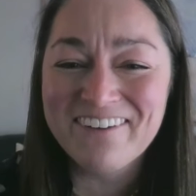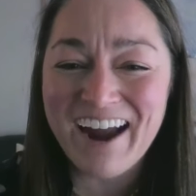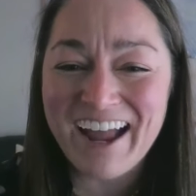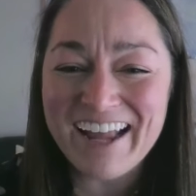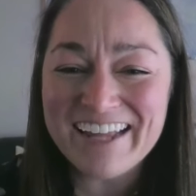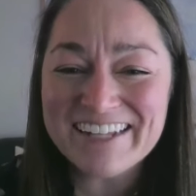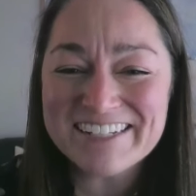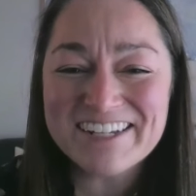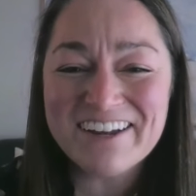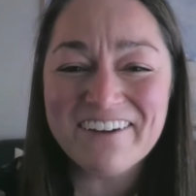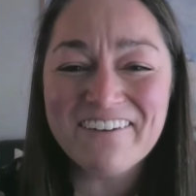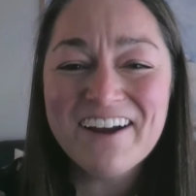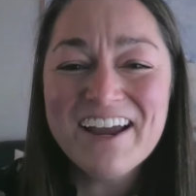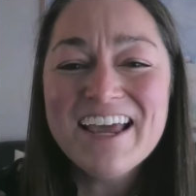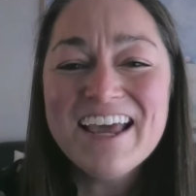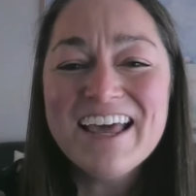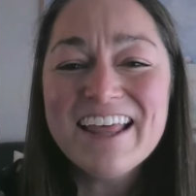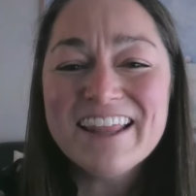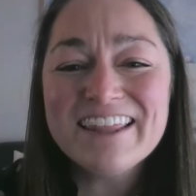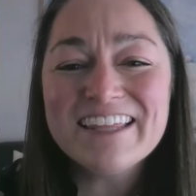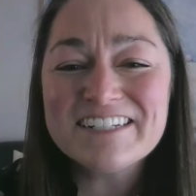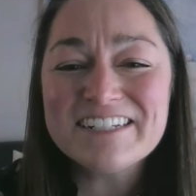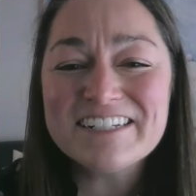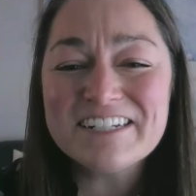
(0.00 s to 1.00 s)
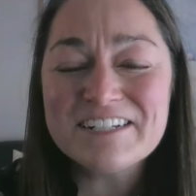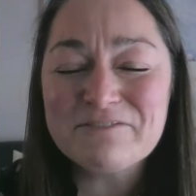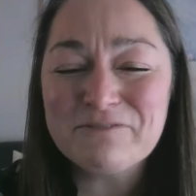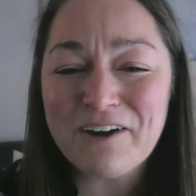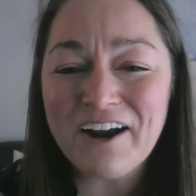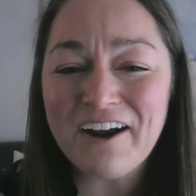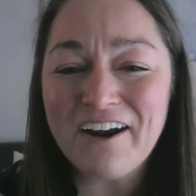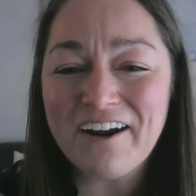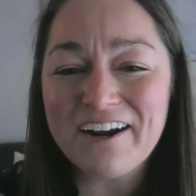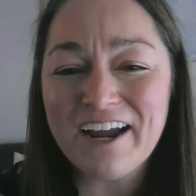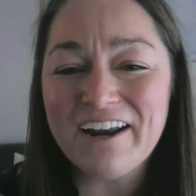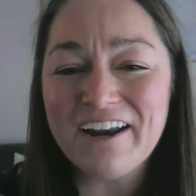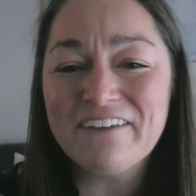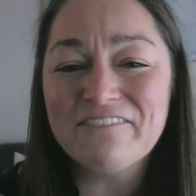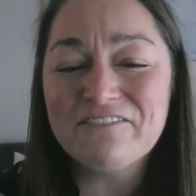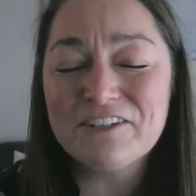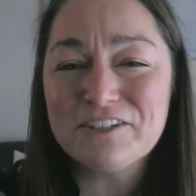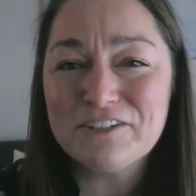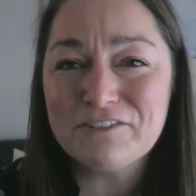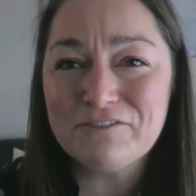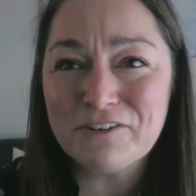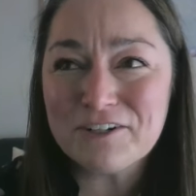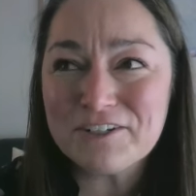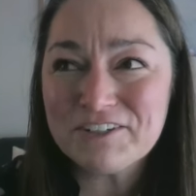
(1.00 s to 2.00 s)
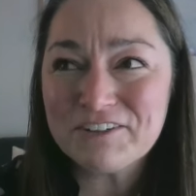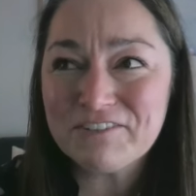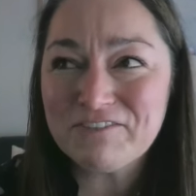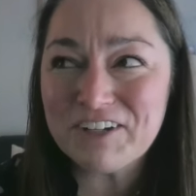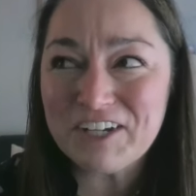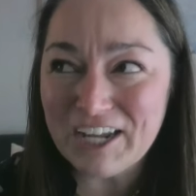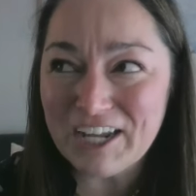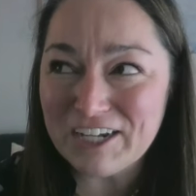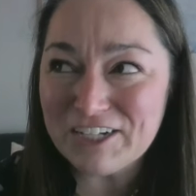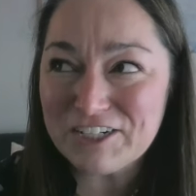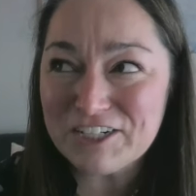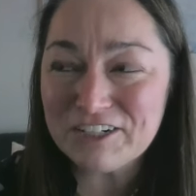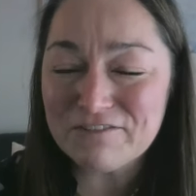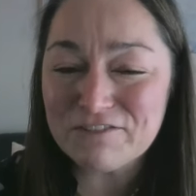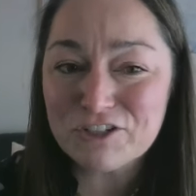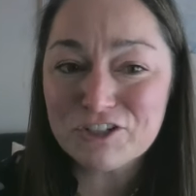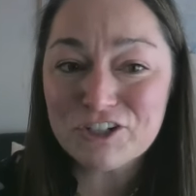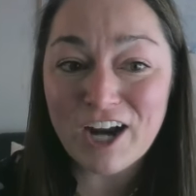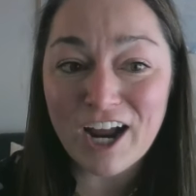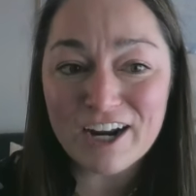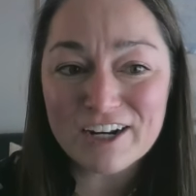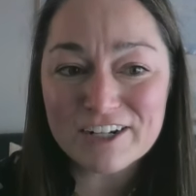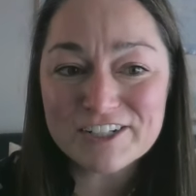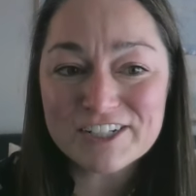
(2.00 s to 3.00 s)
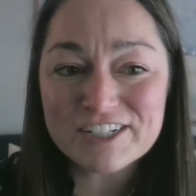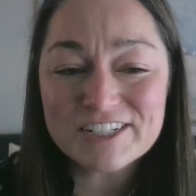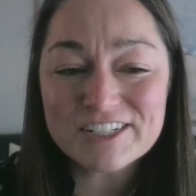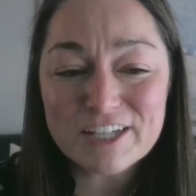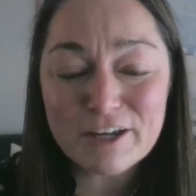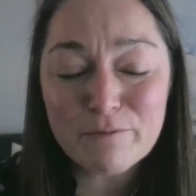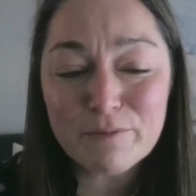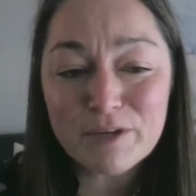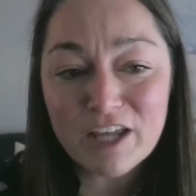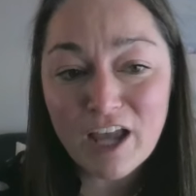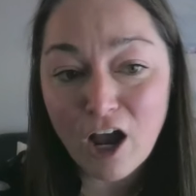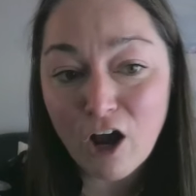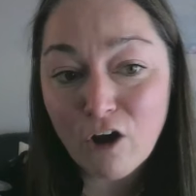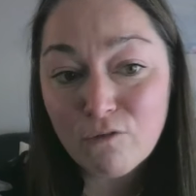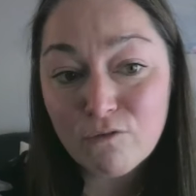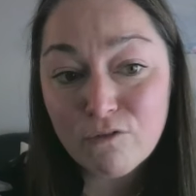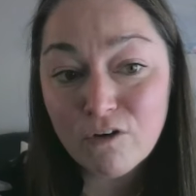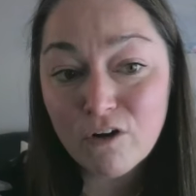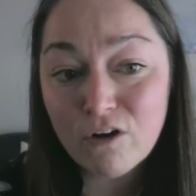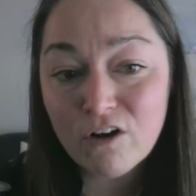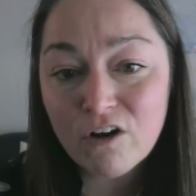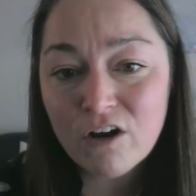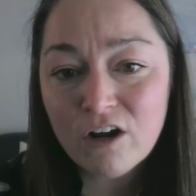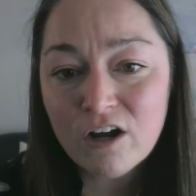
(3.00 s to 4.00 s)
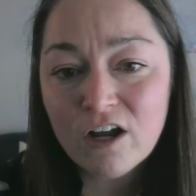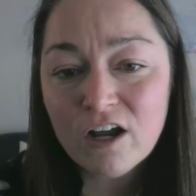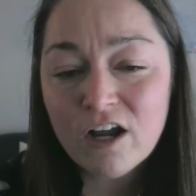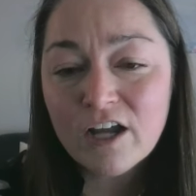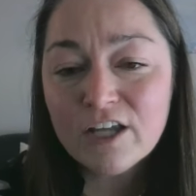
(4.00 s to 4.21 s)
right? So this is where kind of the diversification of strategies can be helpful.